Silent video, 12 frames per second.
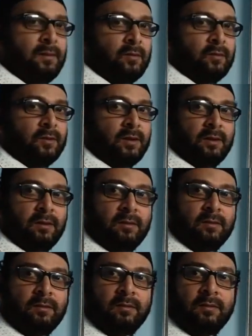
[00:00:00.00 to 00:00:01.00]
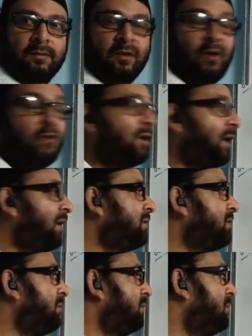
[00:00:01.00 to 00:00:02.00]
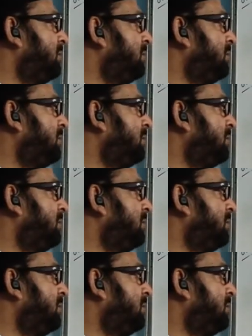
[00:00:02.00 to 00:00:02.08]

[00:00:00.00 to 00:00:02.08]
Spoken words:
Okay. Now the answer.